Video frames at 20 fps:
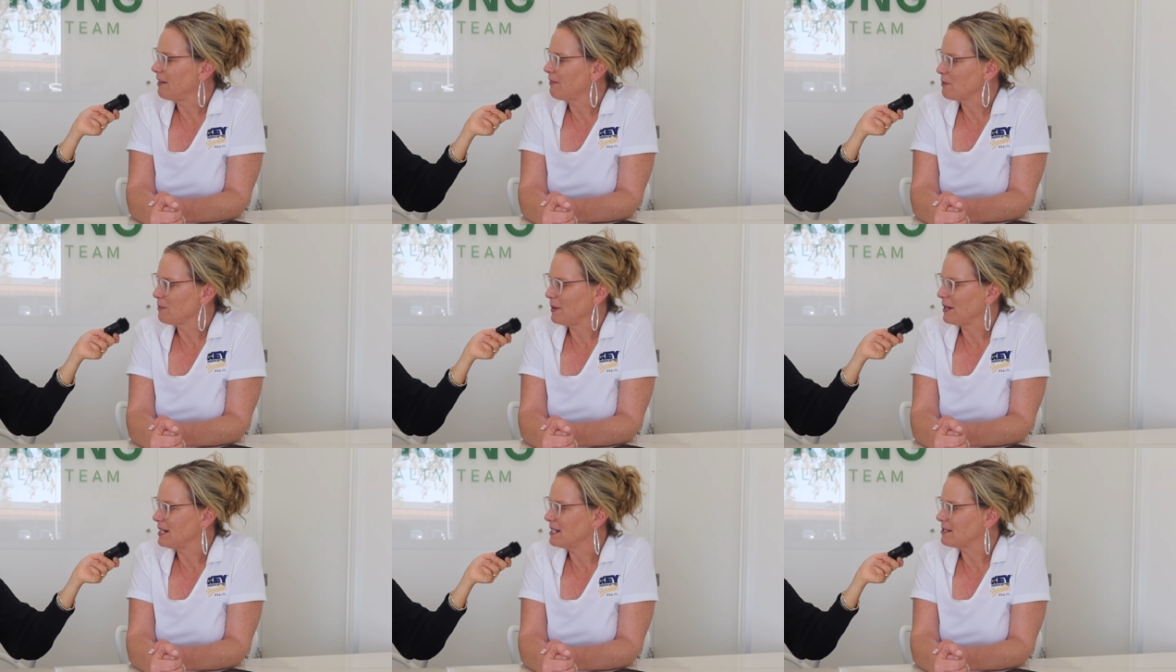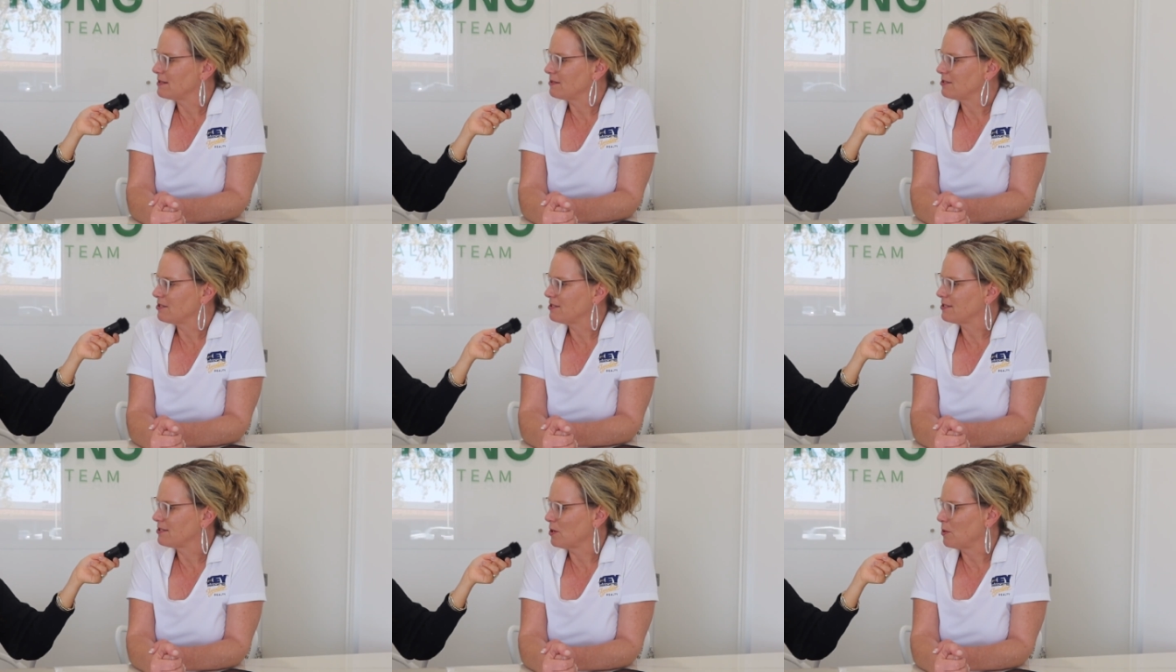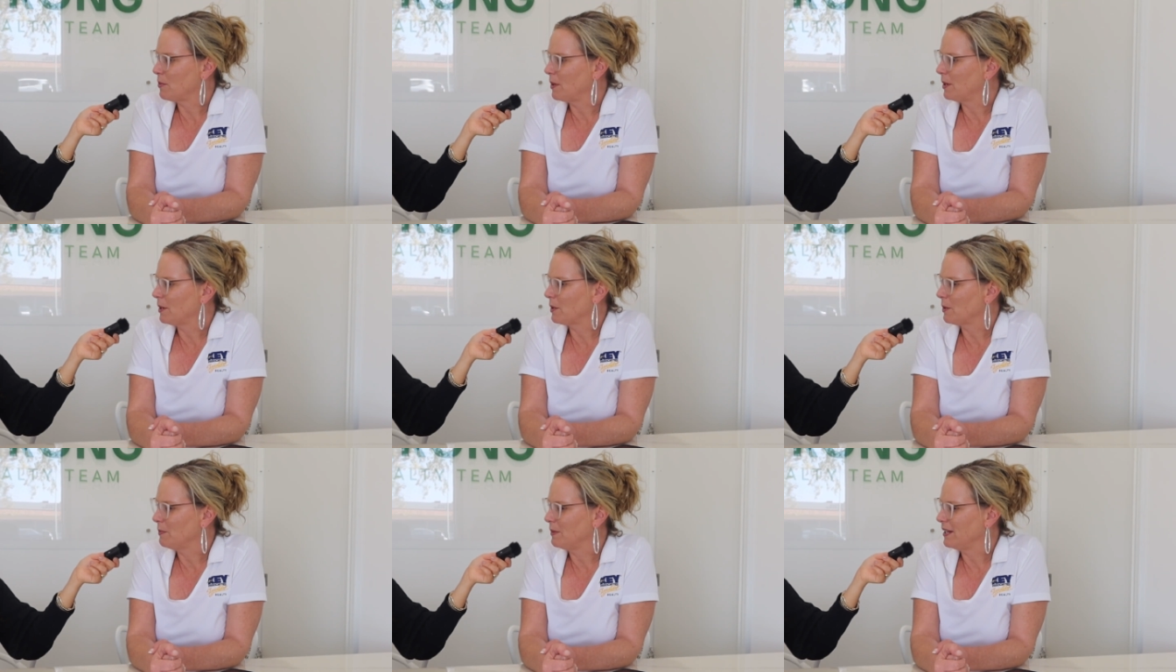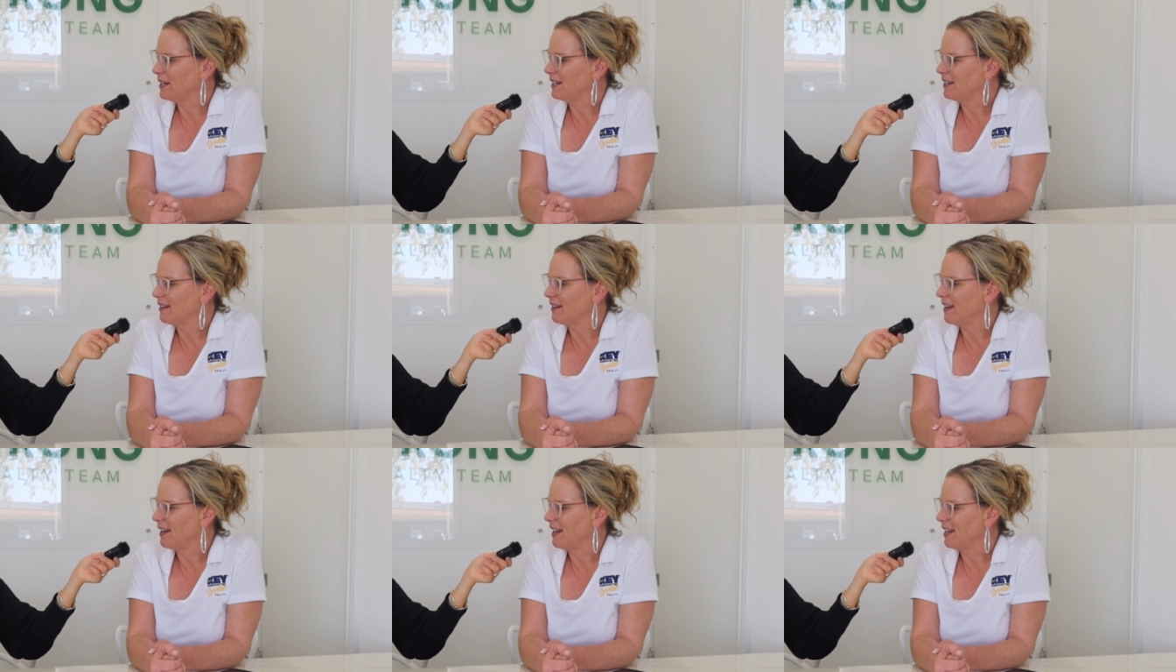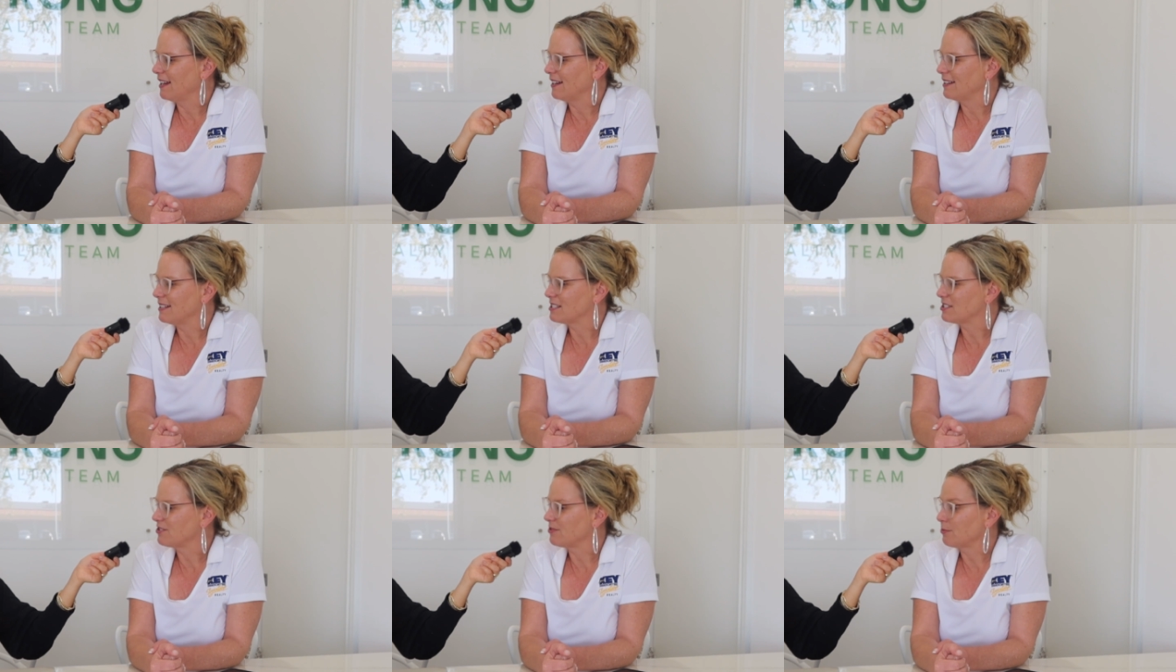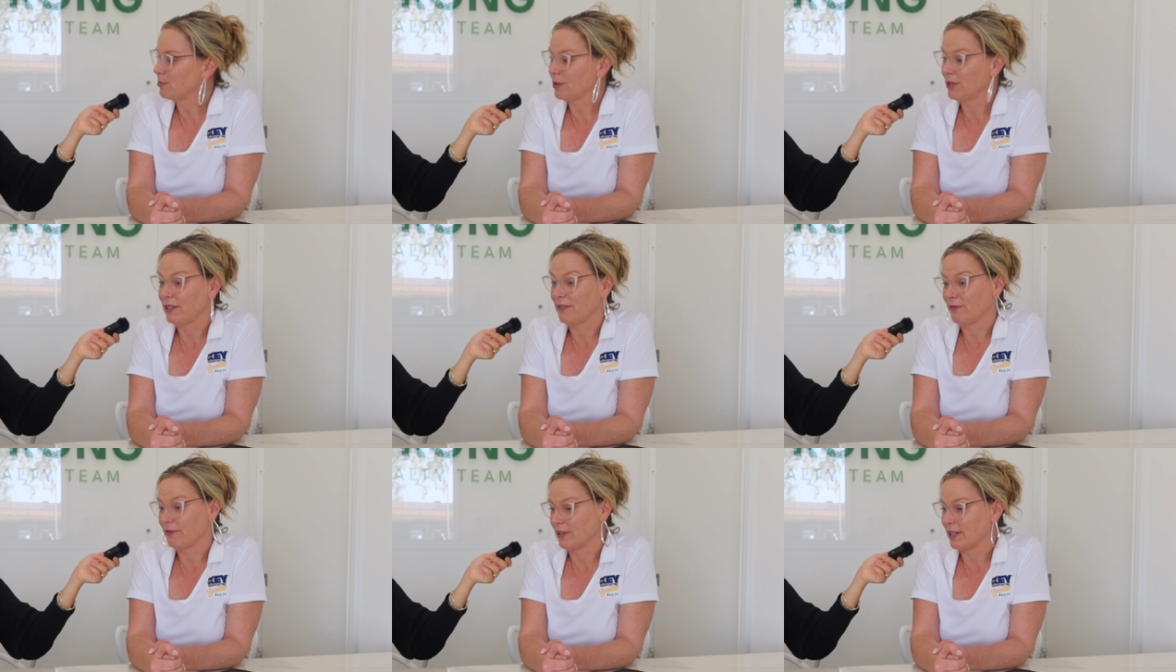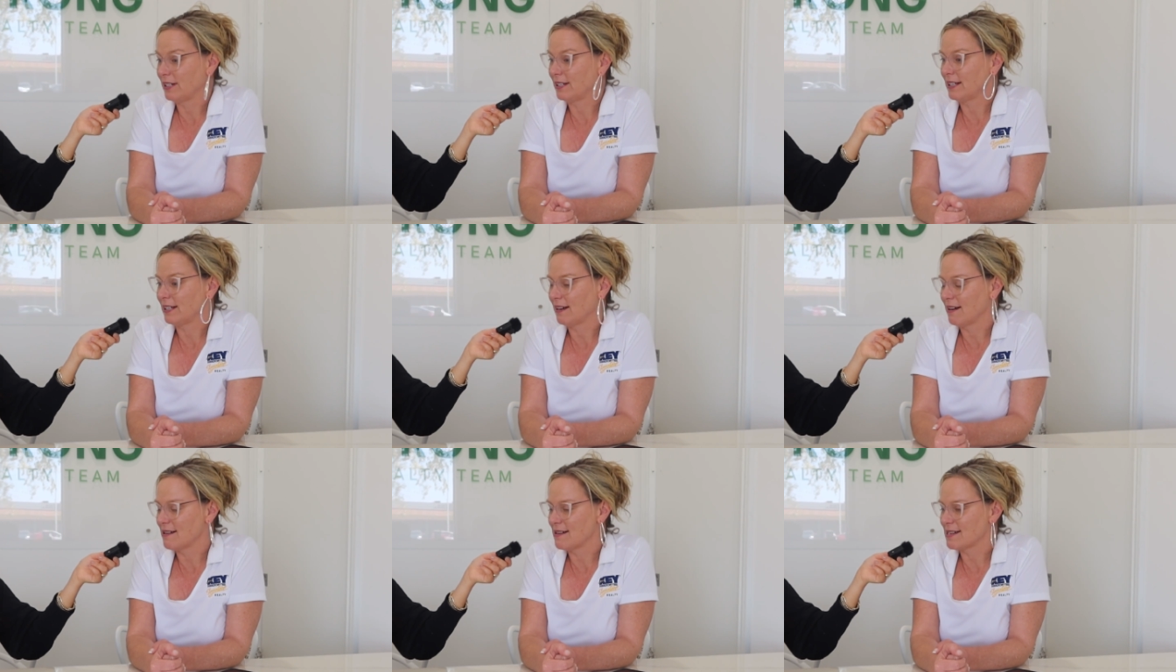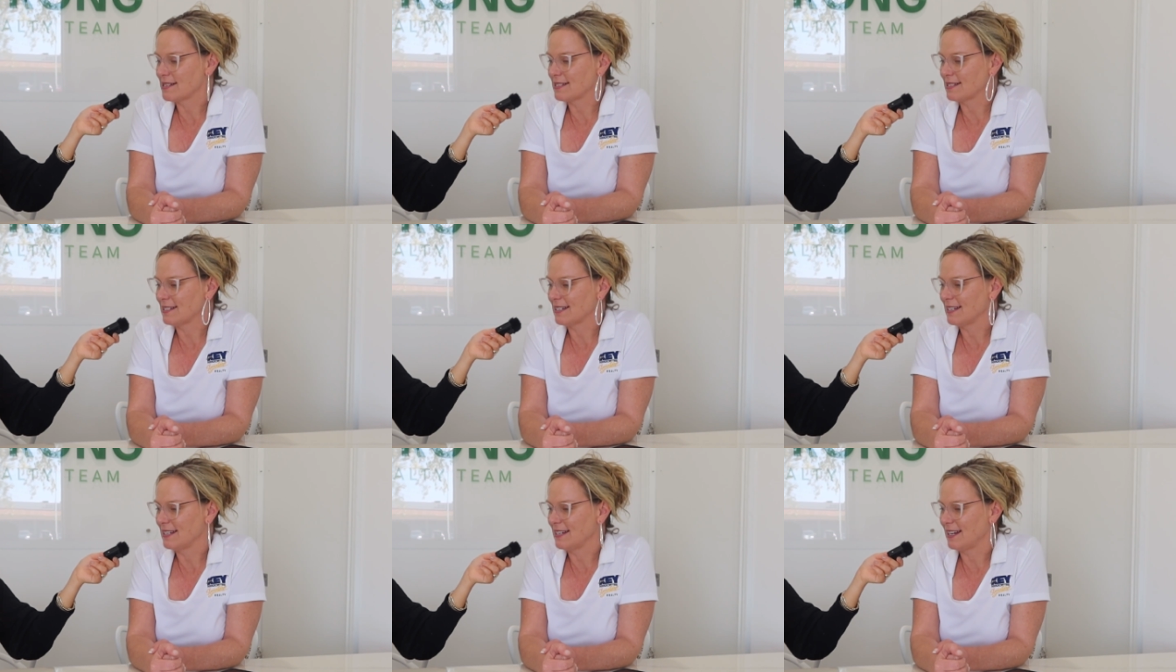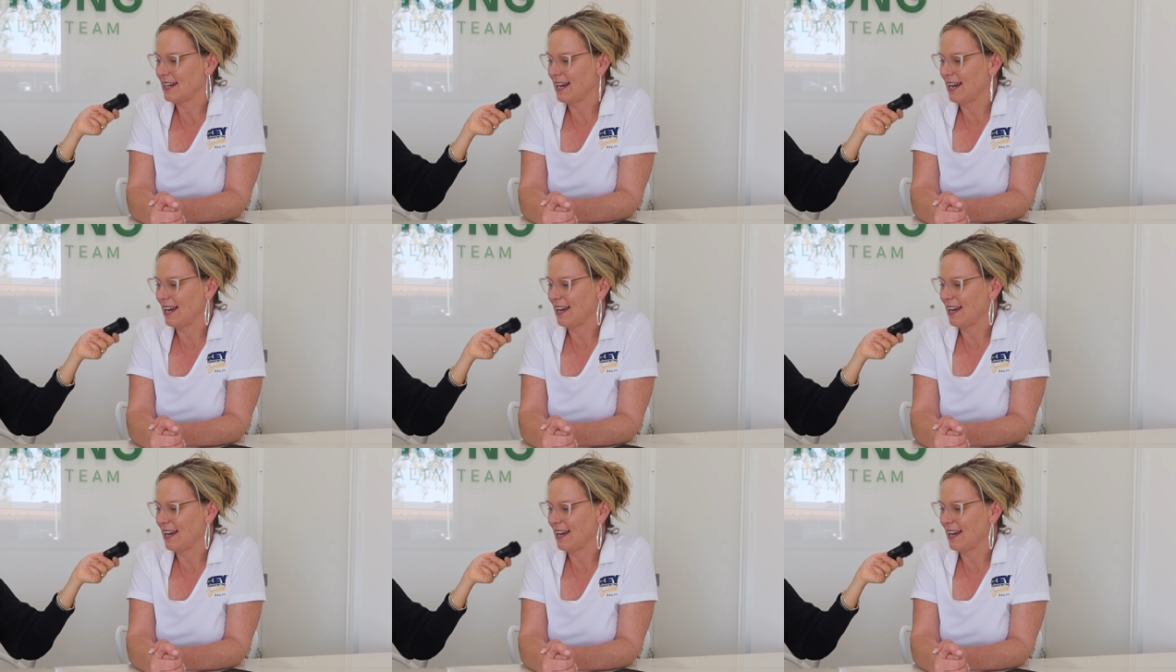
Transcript: everybody's so welcoming and it's really friendly, honestly.